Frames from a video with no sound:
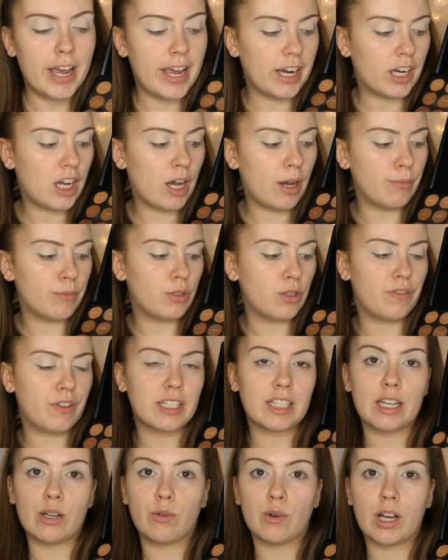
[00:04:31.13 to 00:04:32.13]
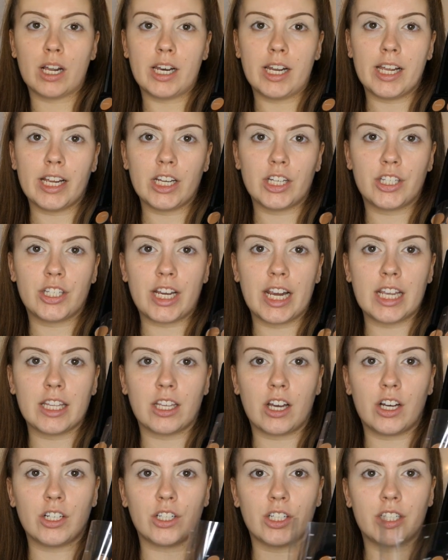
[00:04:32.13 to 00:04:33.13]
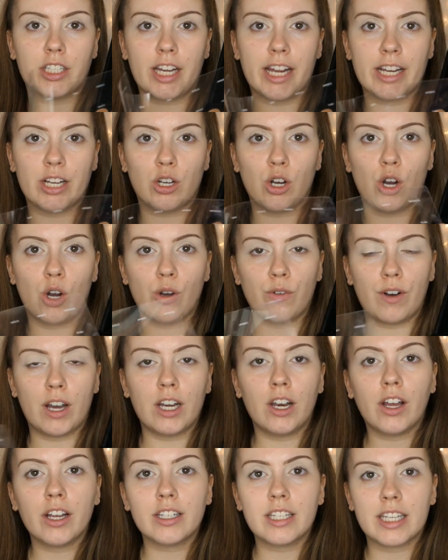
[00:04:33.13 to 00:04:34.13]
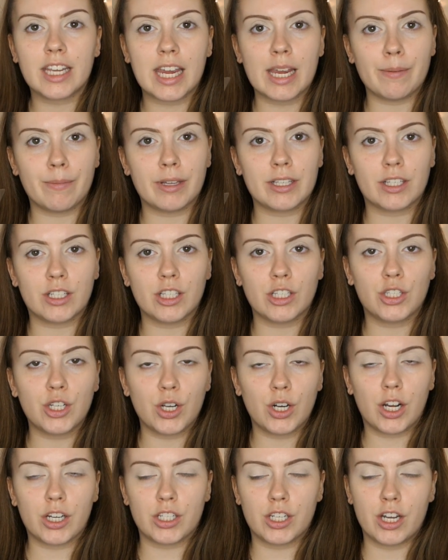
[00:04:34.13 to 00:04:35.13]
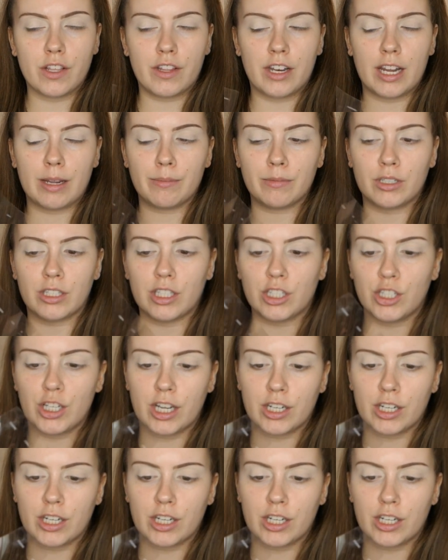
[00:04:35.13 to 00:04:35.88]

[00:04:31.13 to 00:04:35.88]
It comes with this little clear sheet that I just take off. I like to keep this because I do like to know the names of the